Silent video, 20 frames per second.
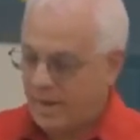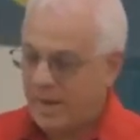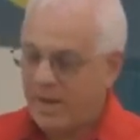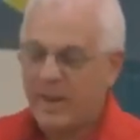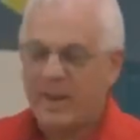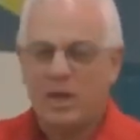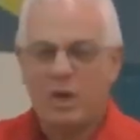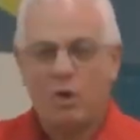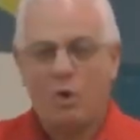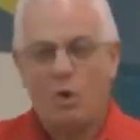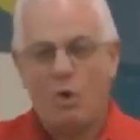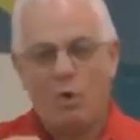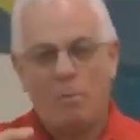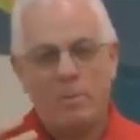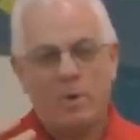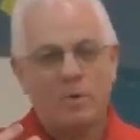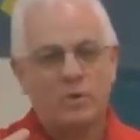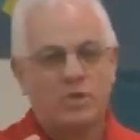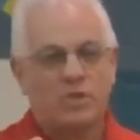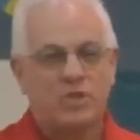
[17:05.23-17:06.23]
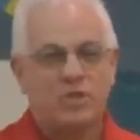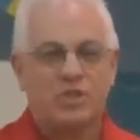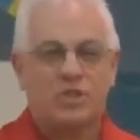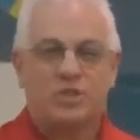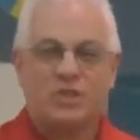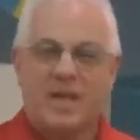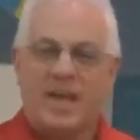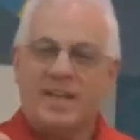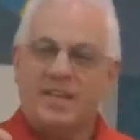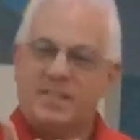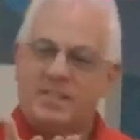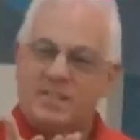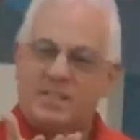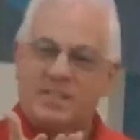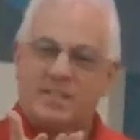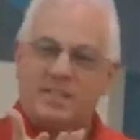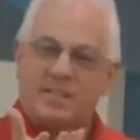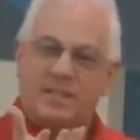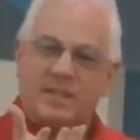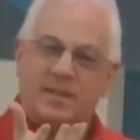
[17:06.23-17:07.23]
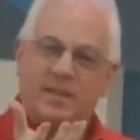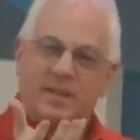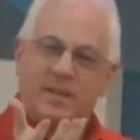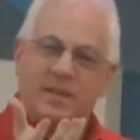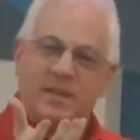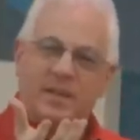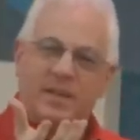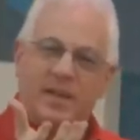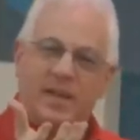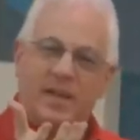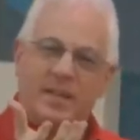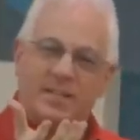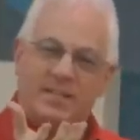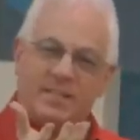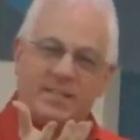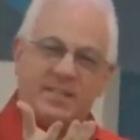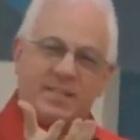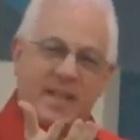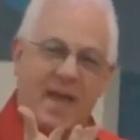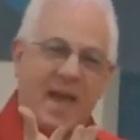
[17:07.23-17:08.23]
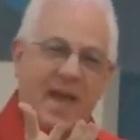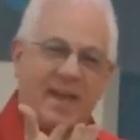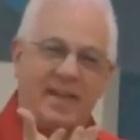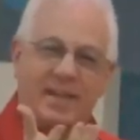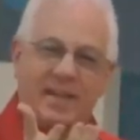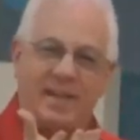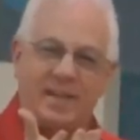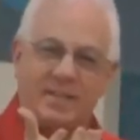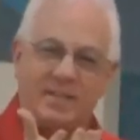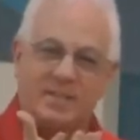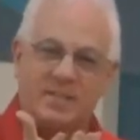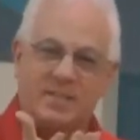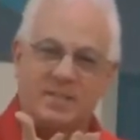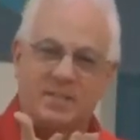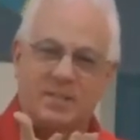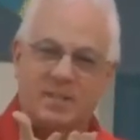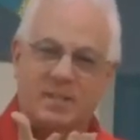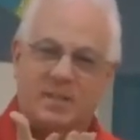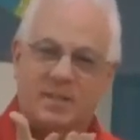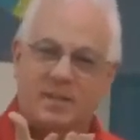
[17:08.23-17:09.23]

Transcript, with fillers: And I could almost sense it's sadness.